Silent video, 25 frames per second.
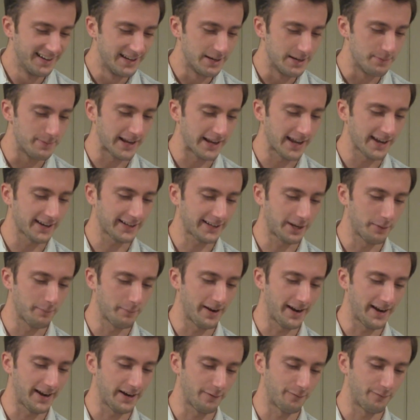He began to cut
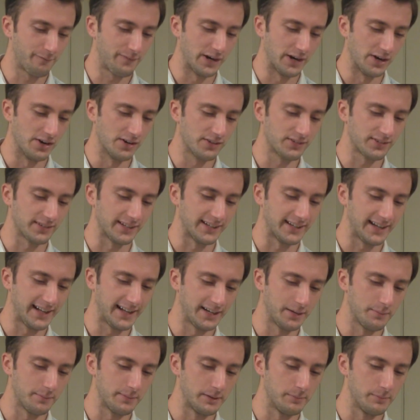my hair furiously and
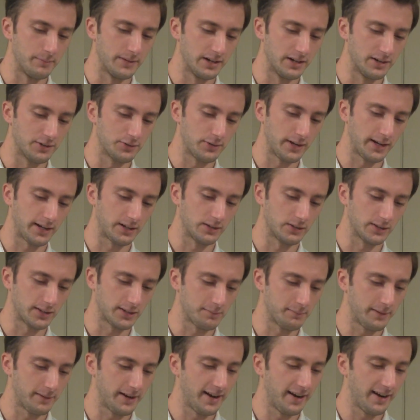handed me a mirror so I could
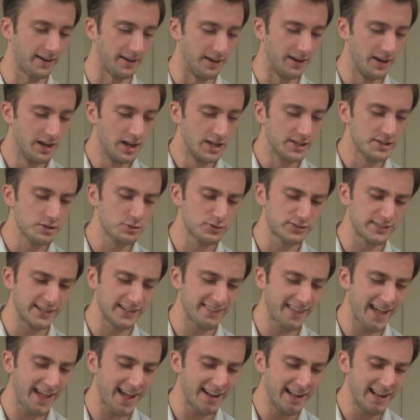look at my hair. You
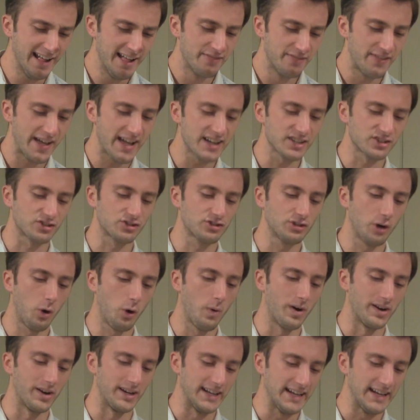see that? That is
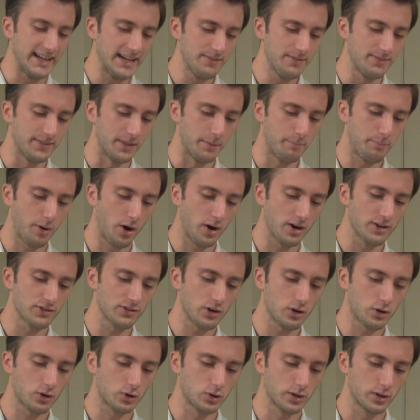so uneven. The part is
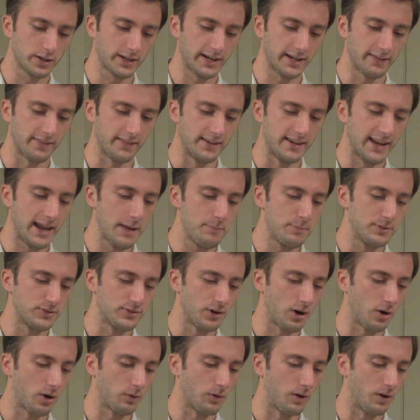all crooked and the nape is
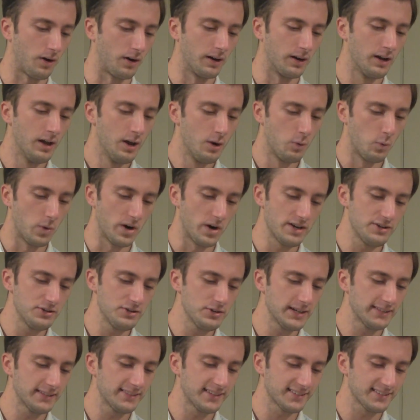all wrong. Where did
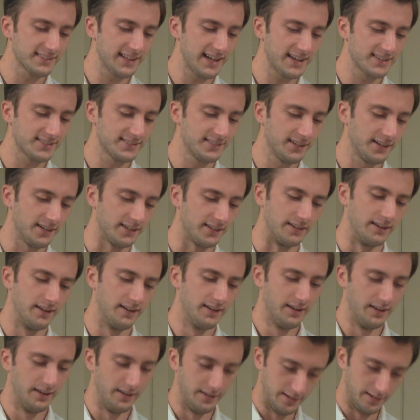you get this last done?
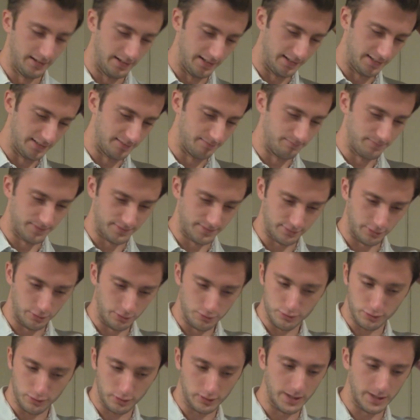The
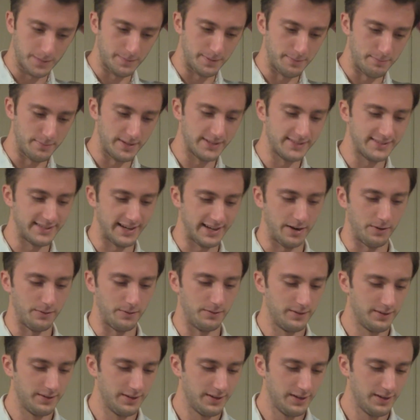social club in Midtown.